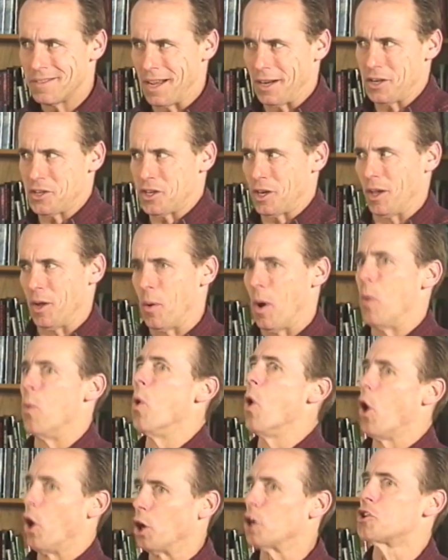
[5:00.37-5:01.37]
Not necessarily what
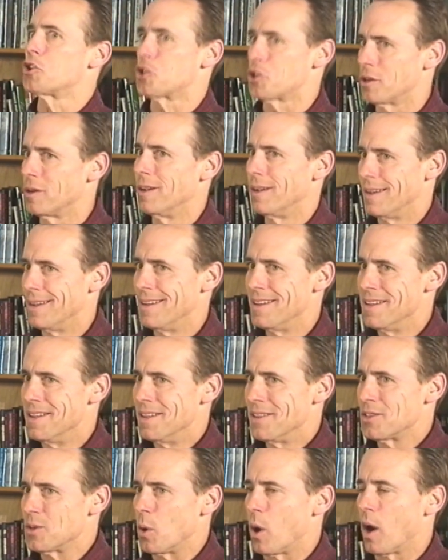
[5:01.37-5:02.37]
works.
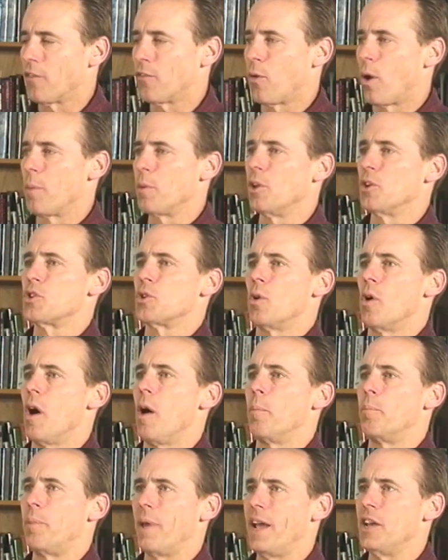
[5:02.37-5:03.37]
So our formulas are
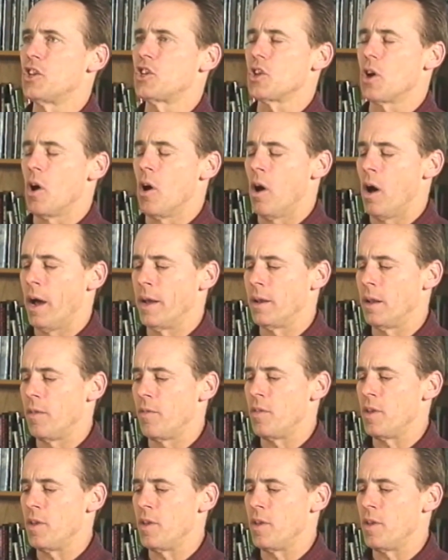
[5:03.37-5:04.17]
all based on